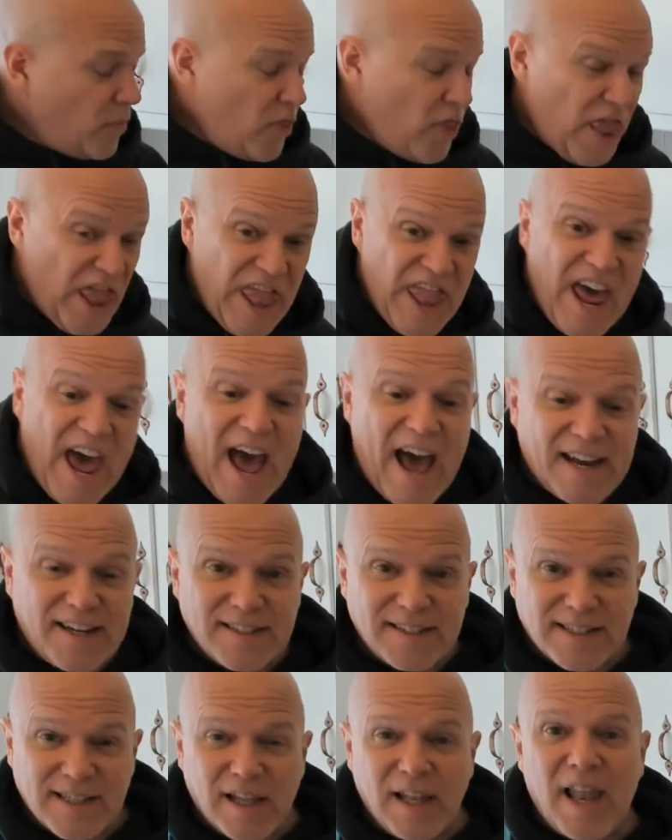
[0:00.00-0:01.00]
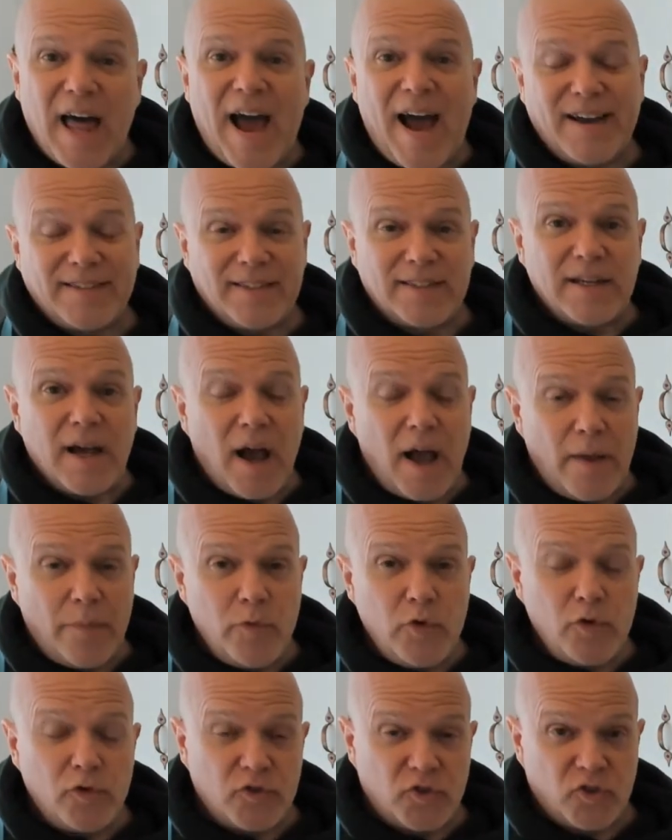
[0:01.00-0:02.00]
That is the last time
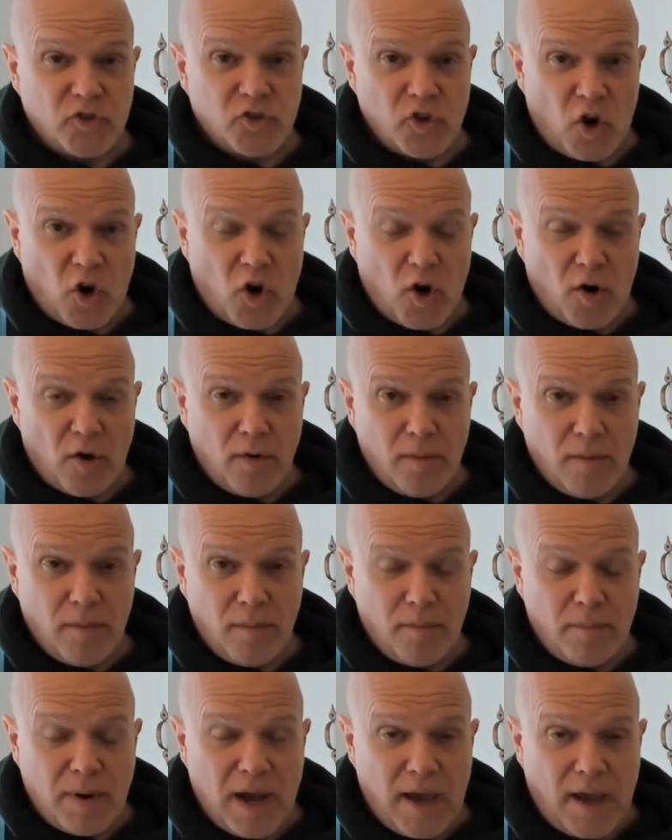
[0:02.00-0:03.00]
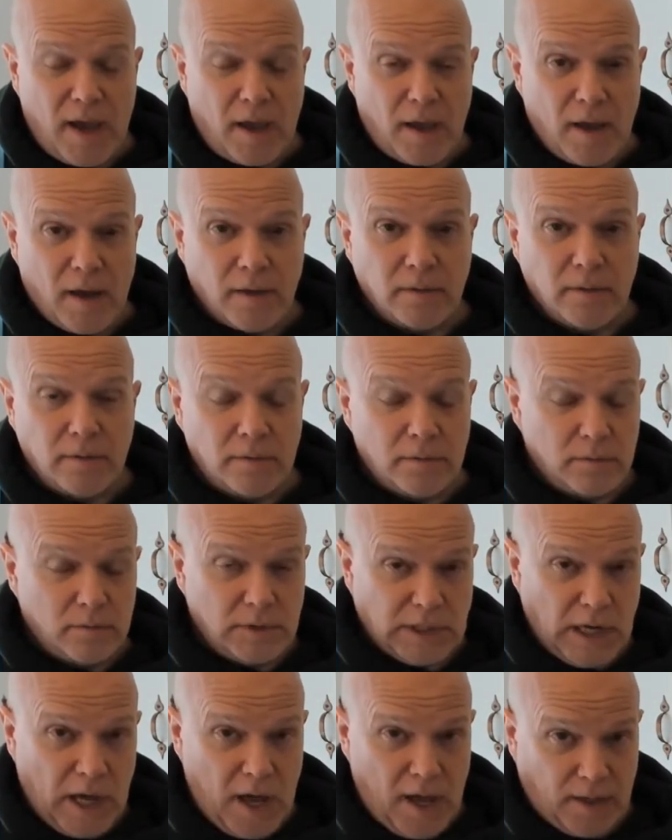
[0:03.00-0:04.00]
you stir paella.
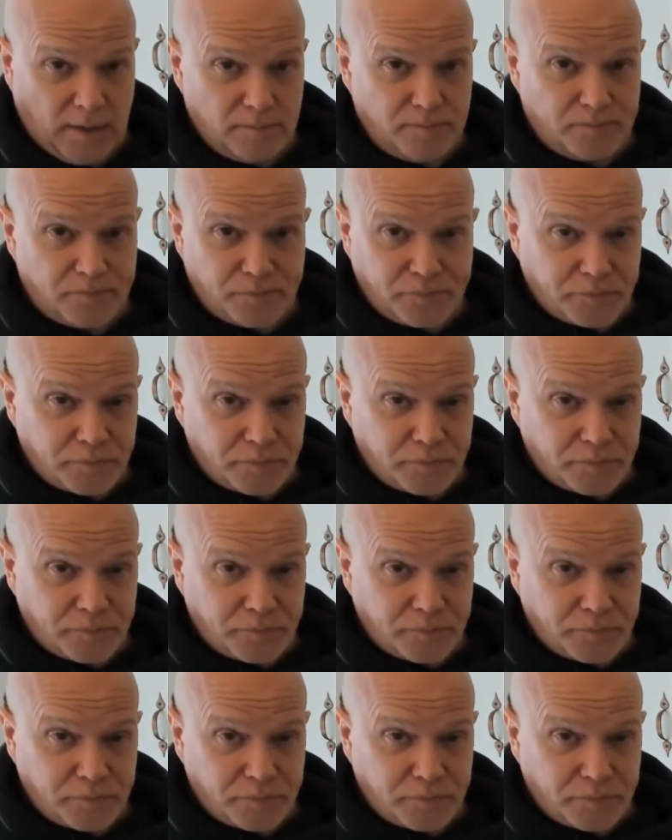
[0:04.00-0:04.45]
Done.